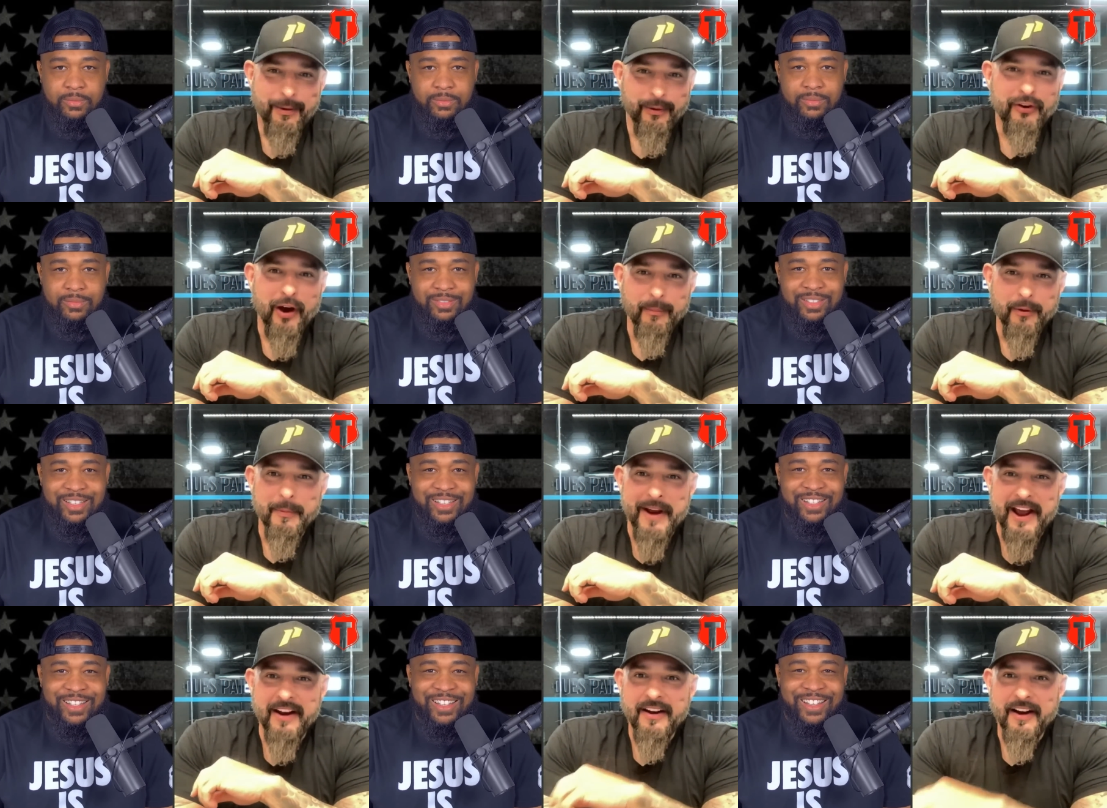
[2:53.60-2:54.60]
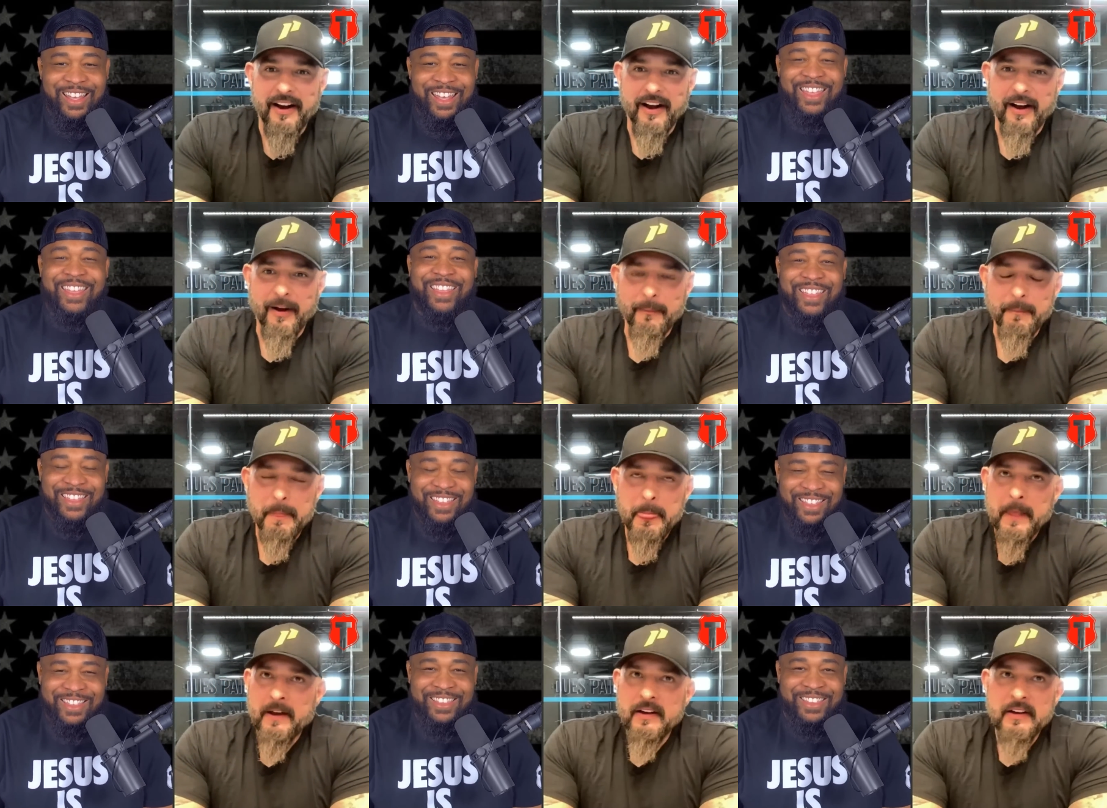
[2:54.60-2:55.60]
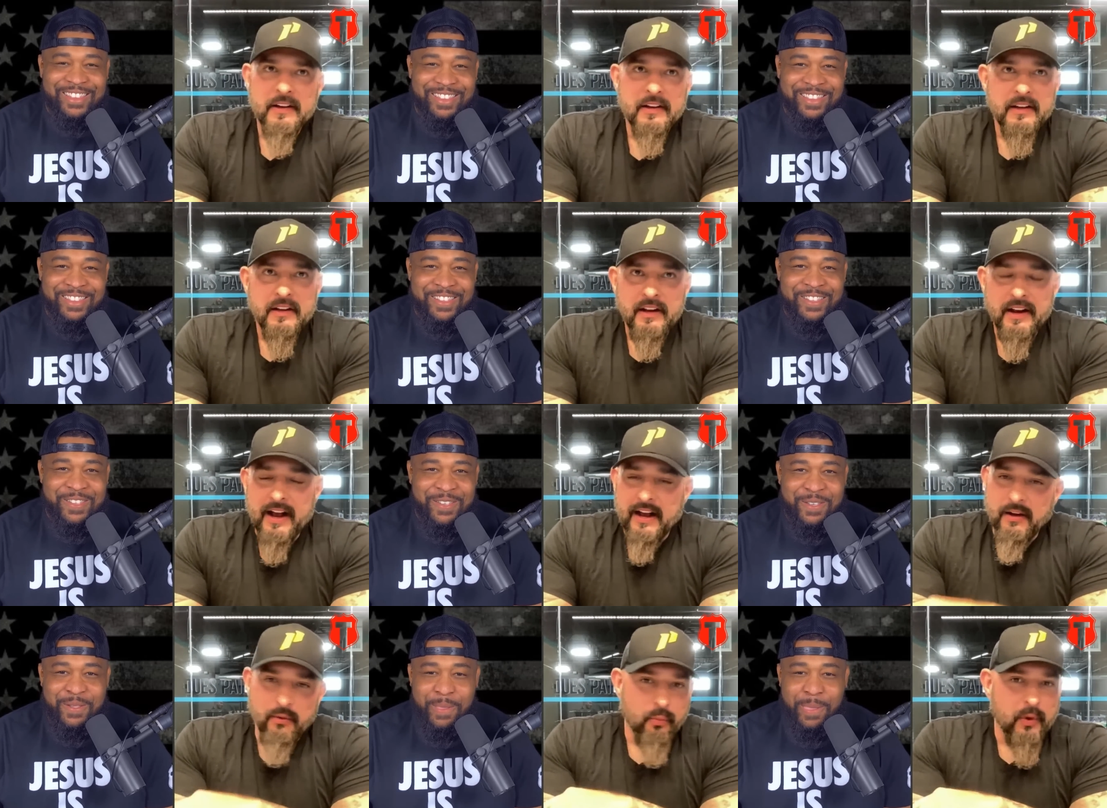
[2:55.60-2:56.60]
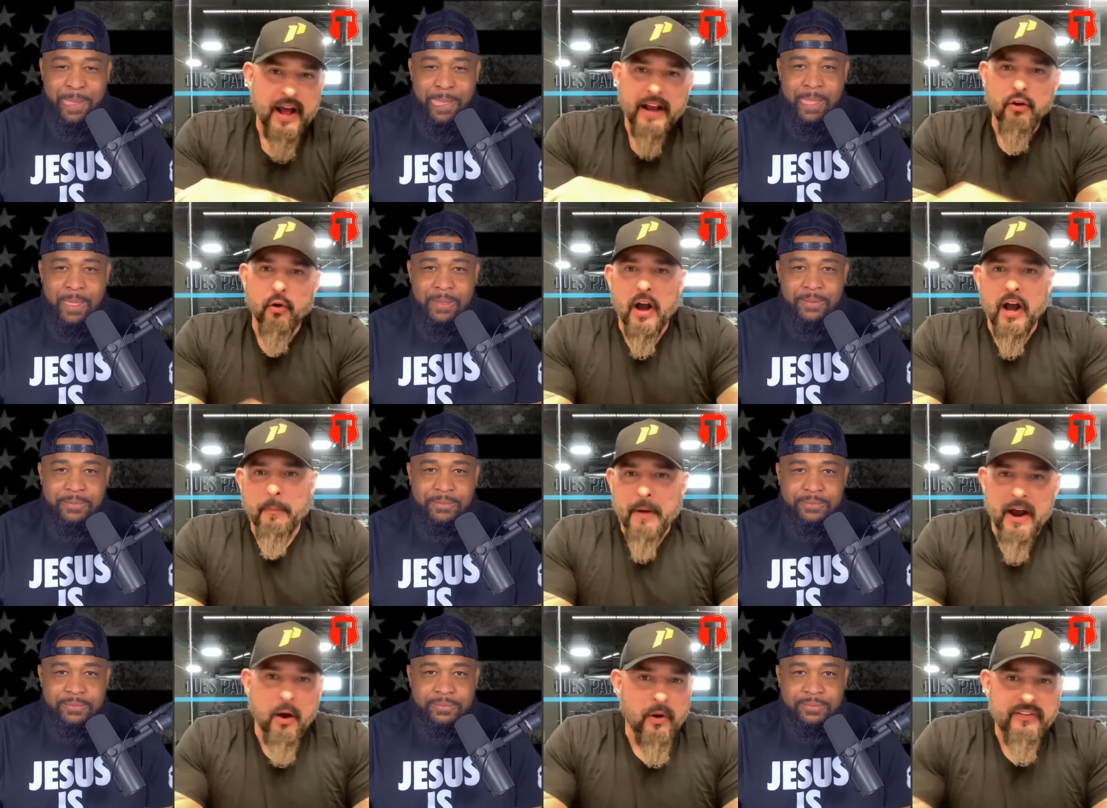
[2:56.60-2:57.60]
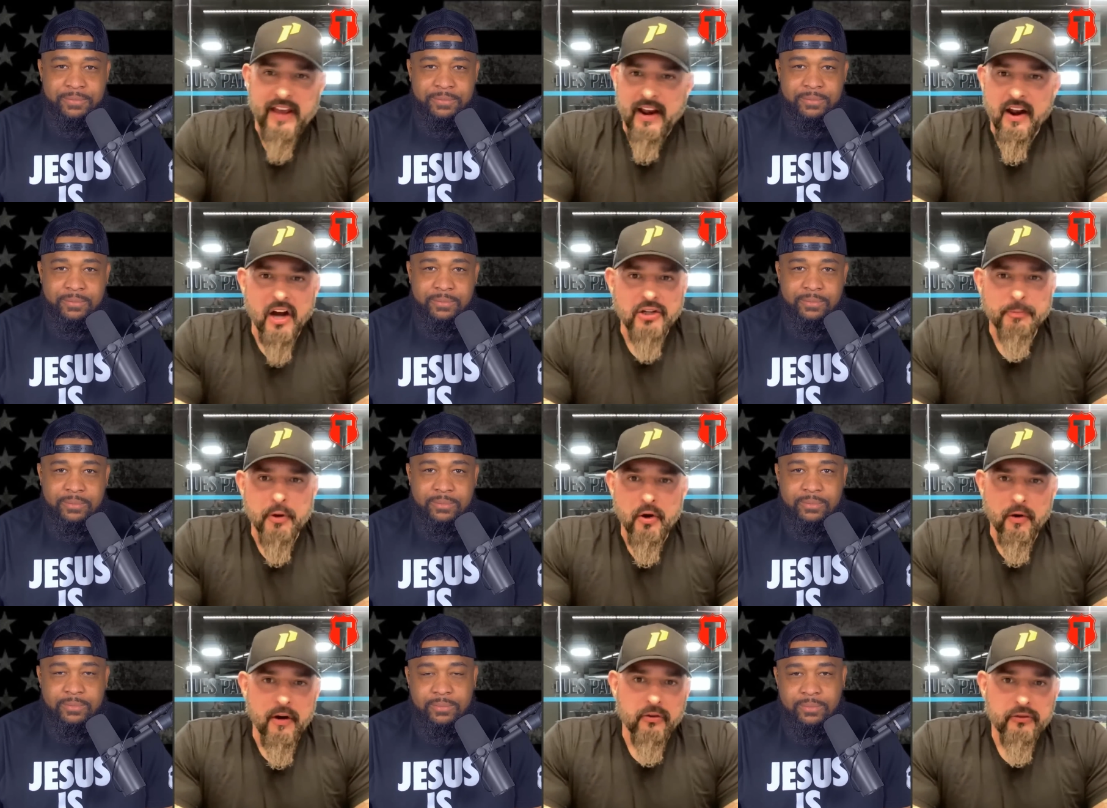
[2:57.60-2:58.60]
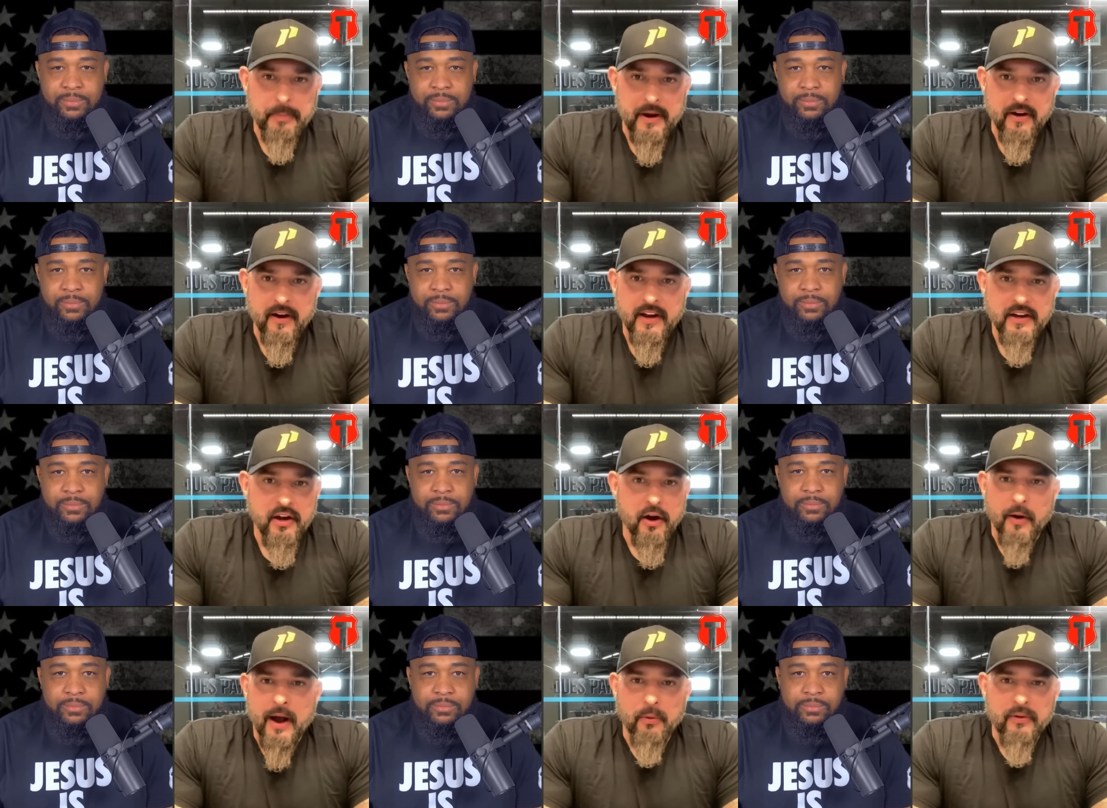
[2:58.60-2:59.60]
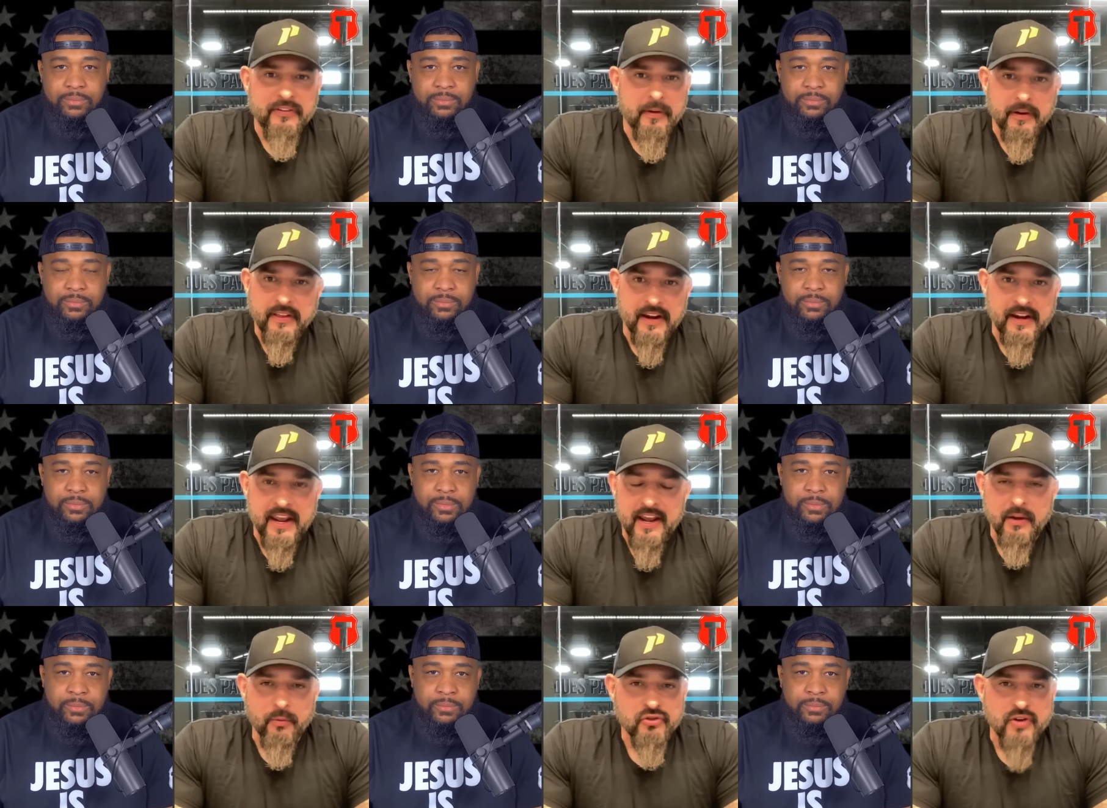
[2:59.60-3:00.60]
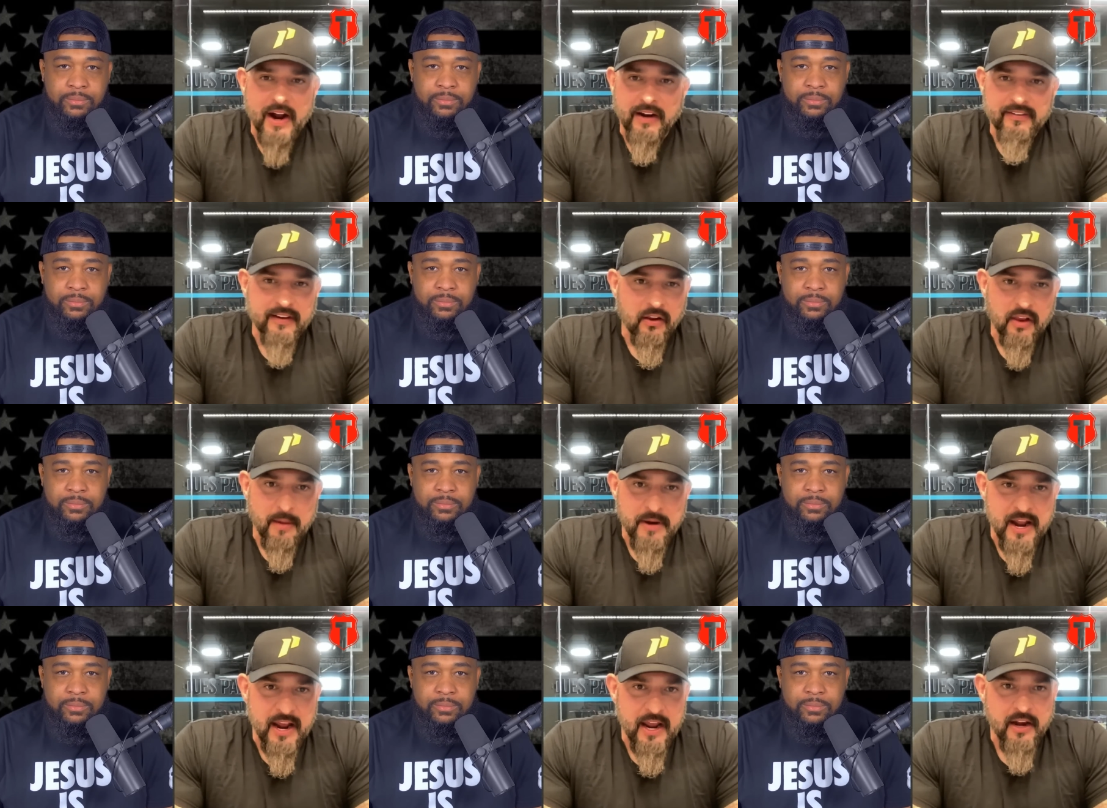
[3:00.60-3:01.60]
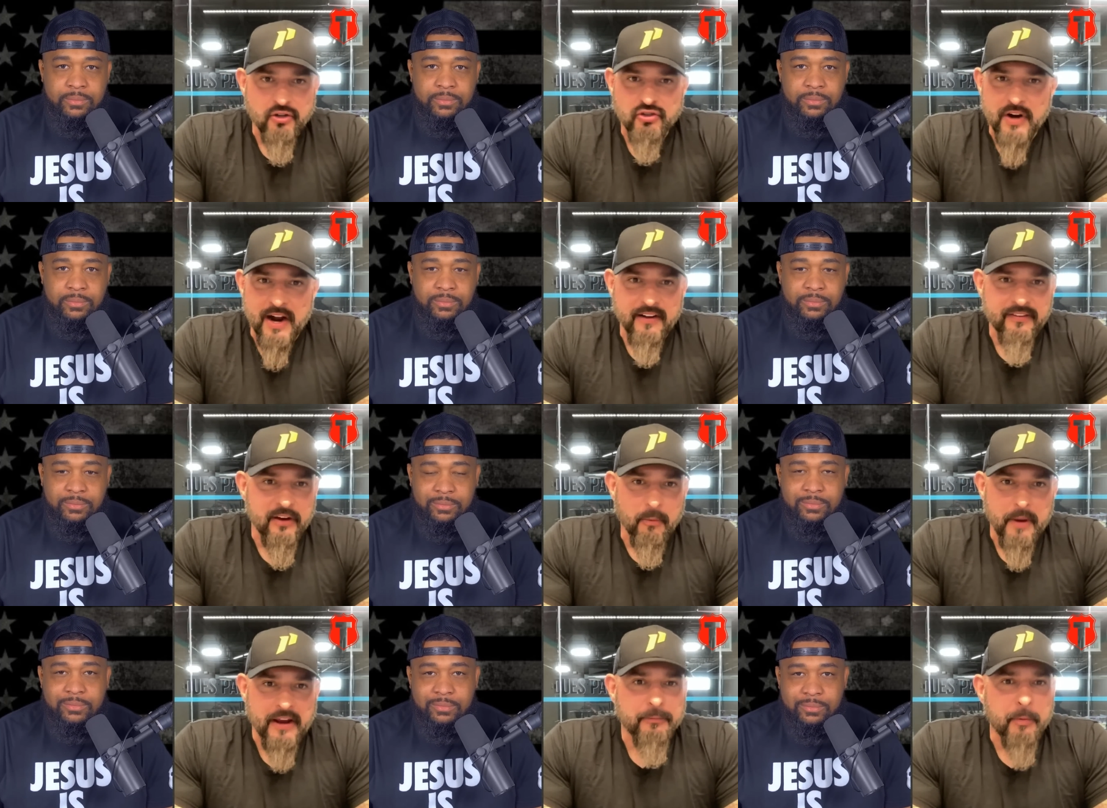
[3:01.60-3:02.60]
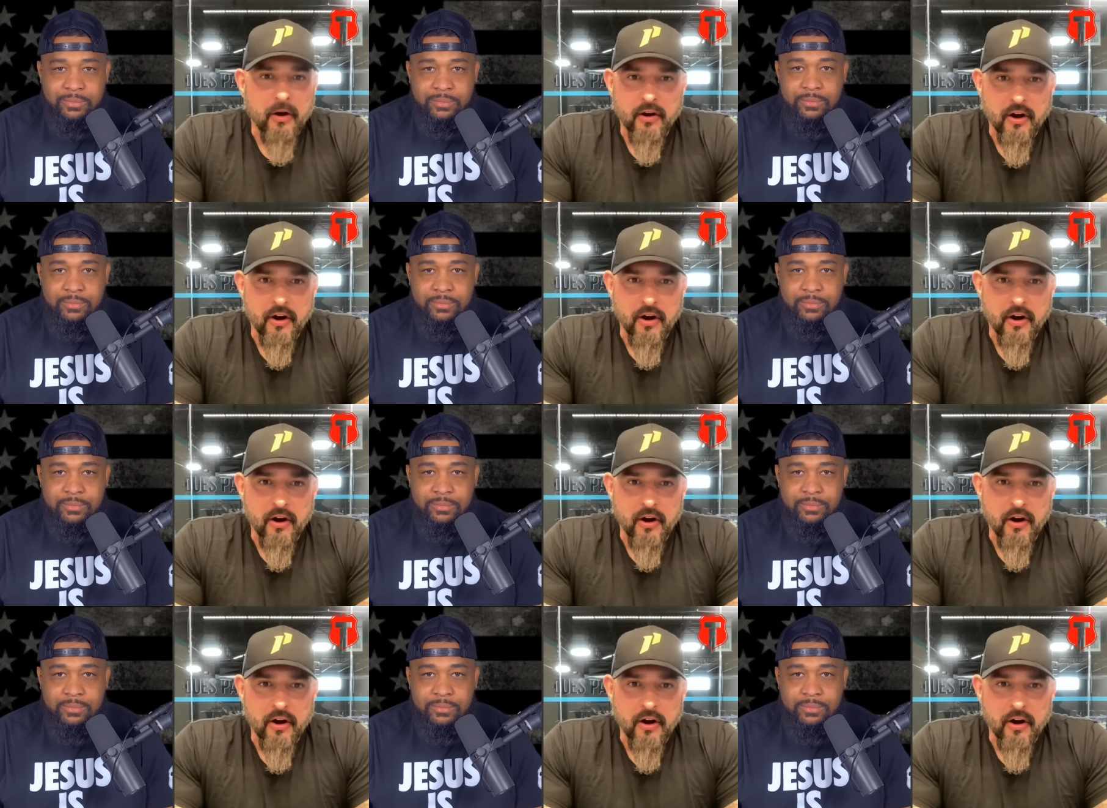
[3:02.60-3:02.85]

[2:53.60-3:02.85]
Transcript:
Speaker 1: it was humble, man. Um, when I grew up, I always had an entrepreneurial spirit. You know, I was the, the kid that was trying to sell lemonade or trying to sell baseball